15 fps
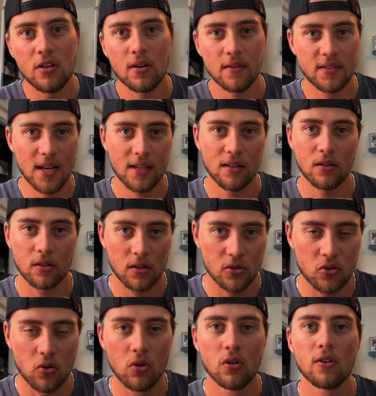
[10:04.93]
to add the
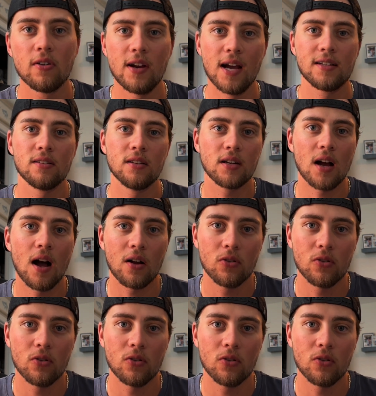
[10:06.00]
controller and add to the goggles,